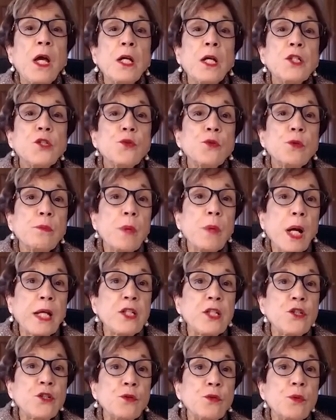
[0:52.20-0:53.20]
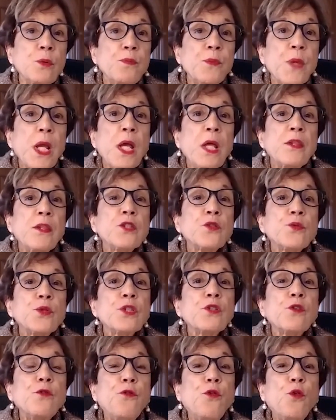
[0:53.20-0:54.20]
To remind you, this
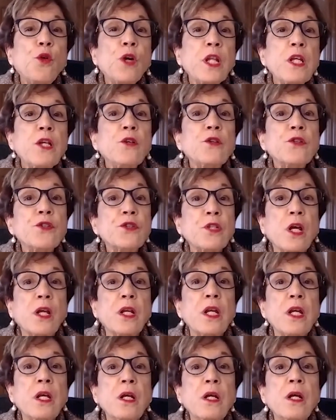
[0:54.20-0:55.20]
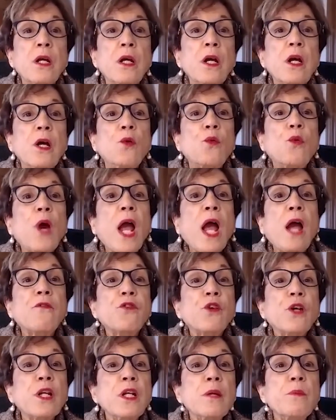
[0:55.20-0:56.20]
was a 40-year study where
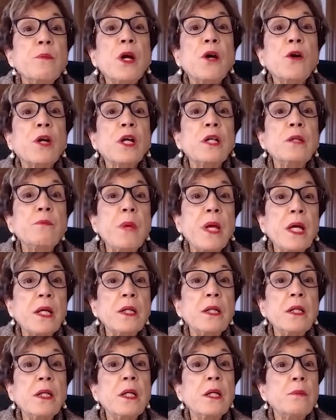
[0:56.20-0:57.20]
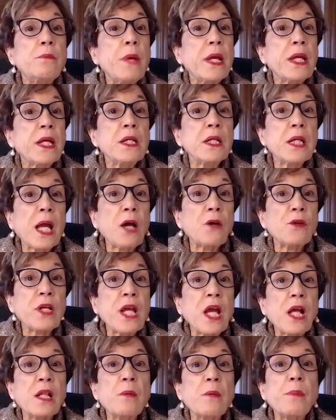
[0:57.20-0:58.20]
African American men in Macon County,
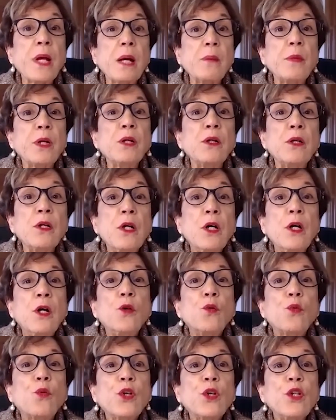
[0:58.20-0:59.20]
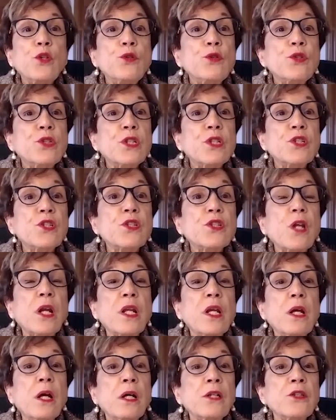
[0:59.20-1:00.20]
Alabama, were used to
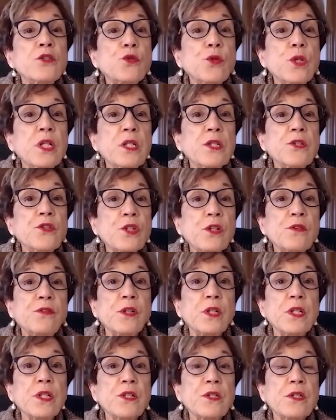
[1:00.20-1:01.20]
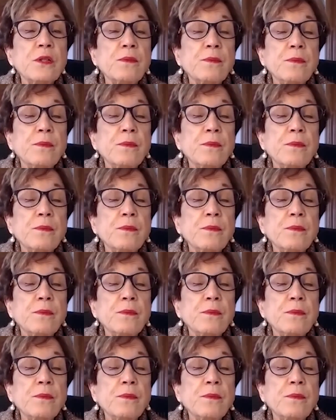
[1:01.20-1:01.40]
study untreated syphilis.